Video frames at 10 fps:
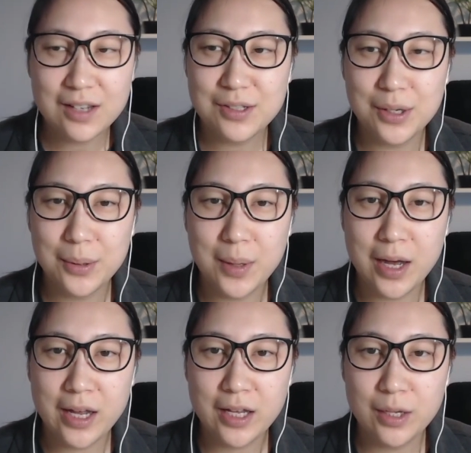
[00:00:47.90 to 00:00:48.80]
so
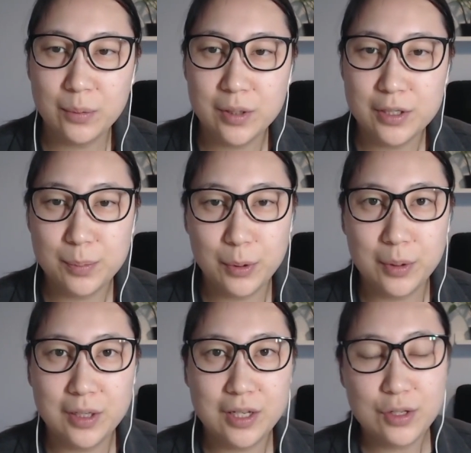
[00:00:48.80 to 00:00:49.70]
I was
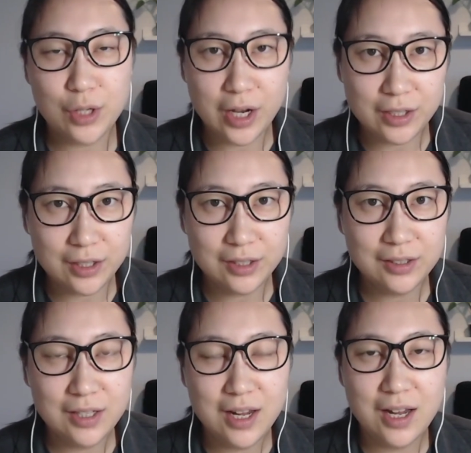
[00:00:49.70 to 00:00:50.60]
born in China.
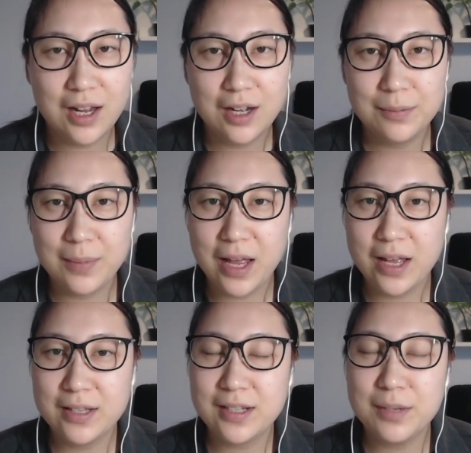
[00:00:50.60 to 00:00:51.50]

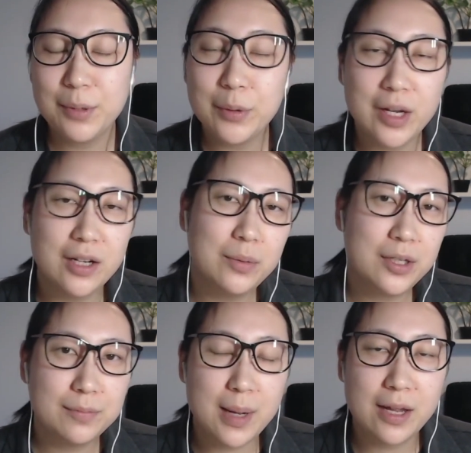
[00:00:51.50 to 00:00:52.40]
And immigrated
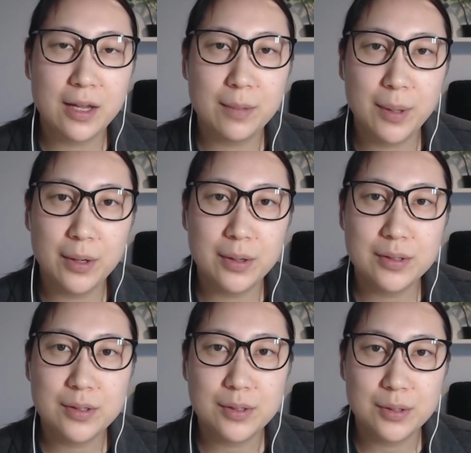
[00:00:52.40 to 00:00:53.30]
with my
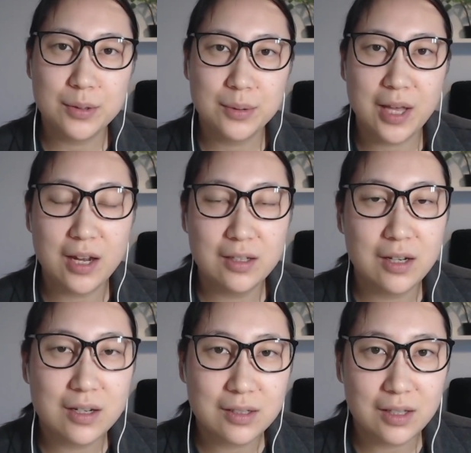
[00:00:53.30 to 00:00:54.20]
parents to Canada
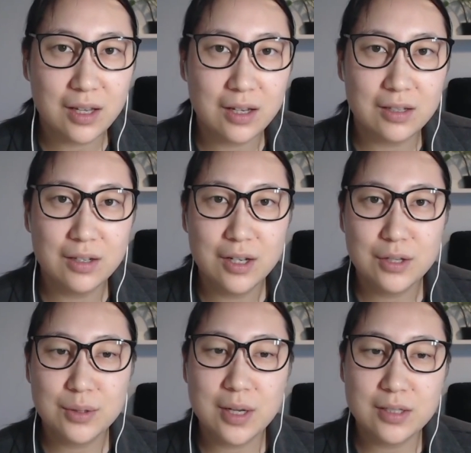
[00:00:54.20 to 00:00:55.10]
as a kid.
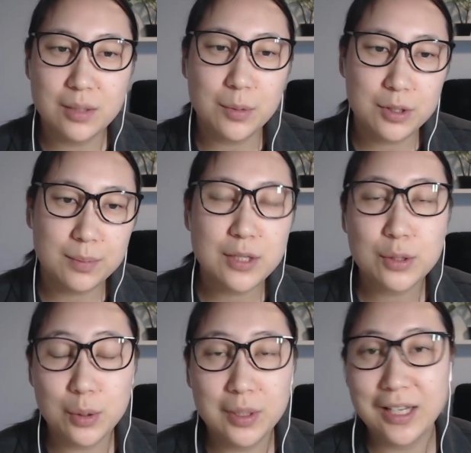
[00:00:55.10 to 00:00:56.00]
So I did most of my
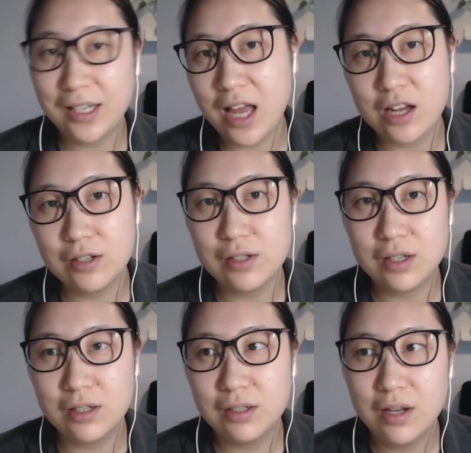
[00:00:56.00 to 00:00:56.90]
schooling in
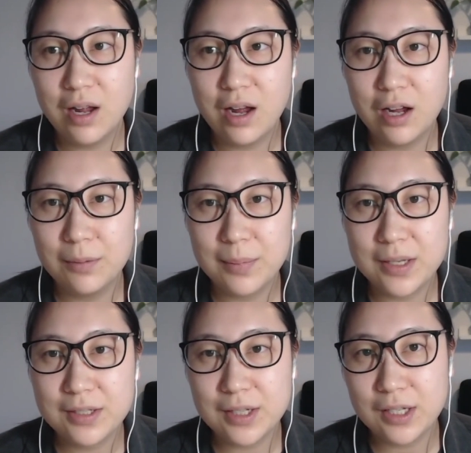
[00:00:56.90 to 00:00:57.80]
Canada,
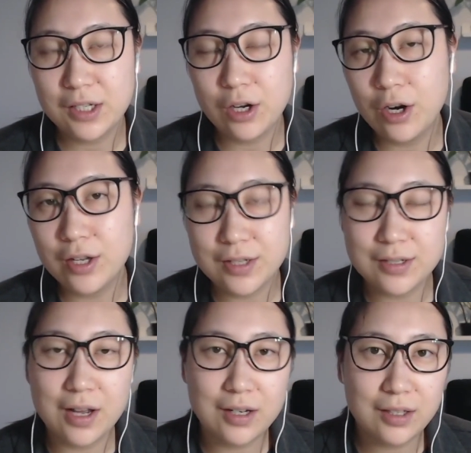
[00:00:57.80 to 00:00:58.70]
studied art and
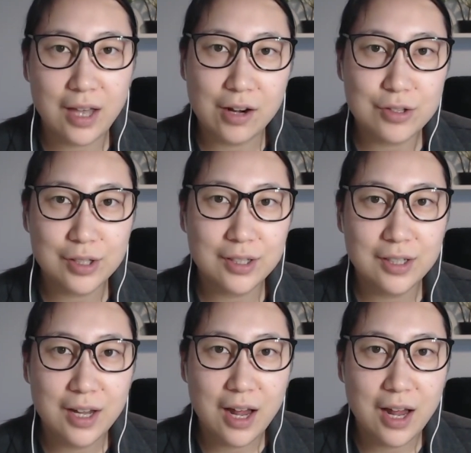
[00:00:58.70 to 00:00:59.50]
design in Canada.